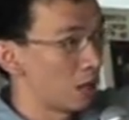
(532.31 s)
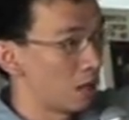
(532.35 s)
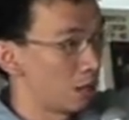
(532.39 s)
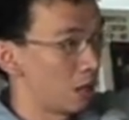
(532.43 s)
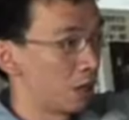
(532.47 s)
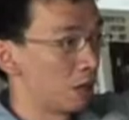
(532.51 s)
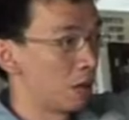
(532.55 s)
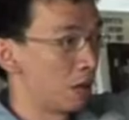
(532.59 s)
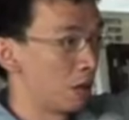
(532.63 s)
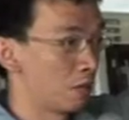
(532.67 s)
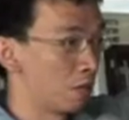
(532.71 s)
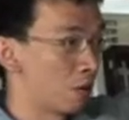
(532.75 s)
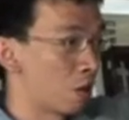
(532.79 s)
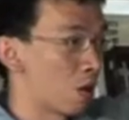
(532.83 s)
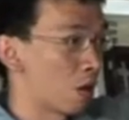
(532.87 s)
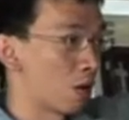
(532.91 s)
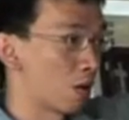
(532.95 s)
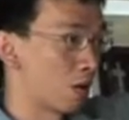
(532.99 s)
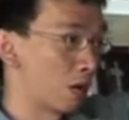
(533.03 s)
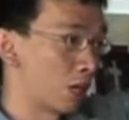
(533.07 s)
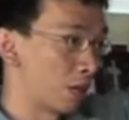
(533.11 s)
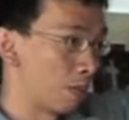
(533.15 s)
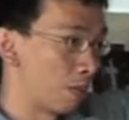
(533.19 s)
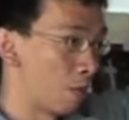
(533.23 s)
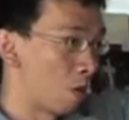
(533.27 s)
and if you
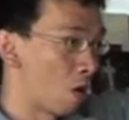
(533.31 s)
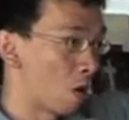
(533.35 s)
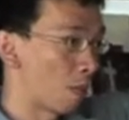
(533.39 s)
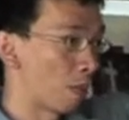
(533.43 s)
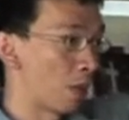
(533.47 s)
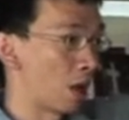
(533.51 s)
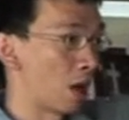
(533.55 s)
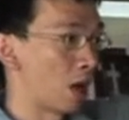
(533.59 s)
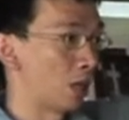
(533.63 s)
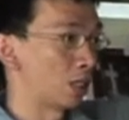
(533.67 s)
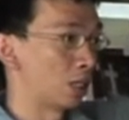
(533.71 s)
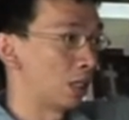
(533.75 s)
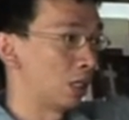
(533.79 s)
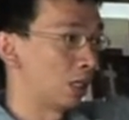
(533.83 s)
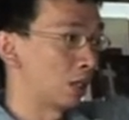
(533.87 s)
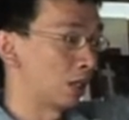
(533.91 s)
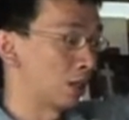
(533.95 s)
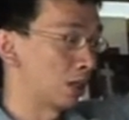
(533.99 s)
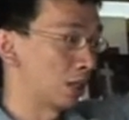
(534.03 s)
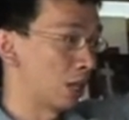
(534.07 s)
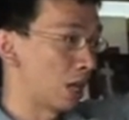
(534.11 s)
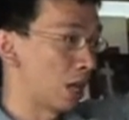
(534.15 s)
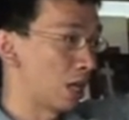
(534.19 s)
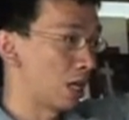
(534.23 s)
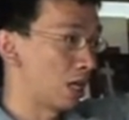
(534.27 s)
already walk past
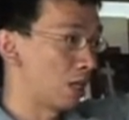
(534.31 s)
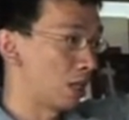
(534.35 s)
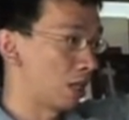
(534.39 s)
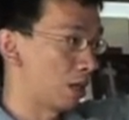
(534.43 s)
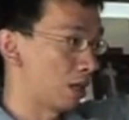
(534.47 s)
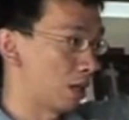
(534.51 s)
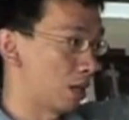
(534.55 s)
inside